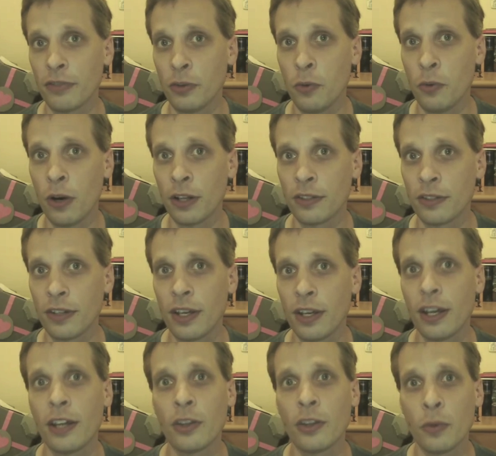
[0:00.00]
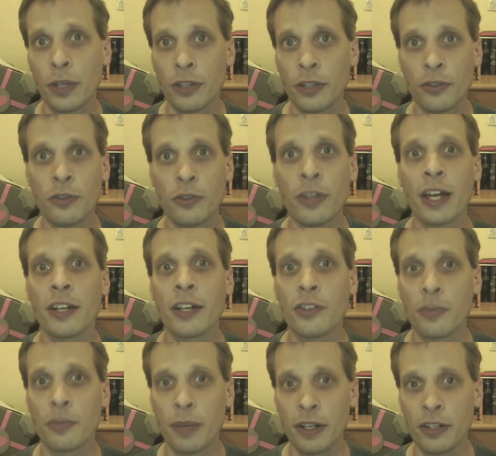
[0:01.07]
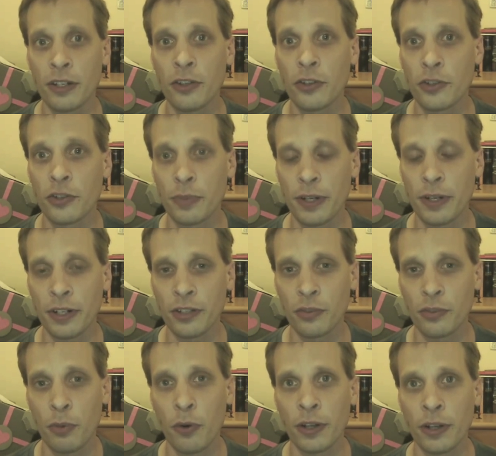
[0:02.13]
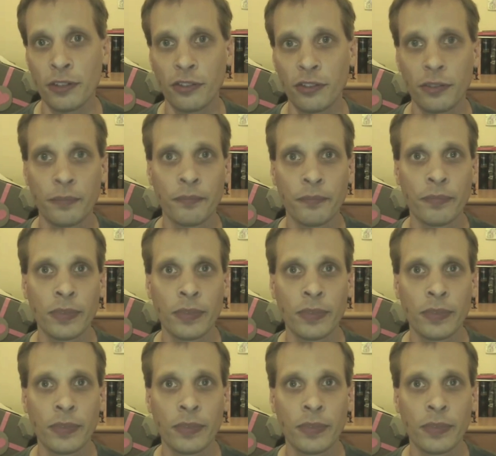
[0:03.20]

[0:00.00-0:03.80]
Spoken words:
if you want. And the way you do that is spending your experience points.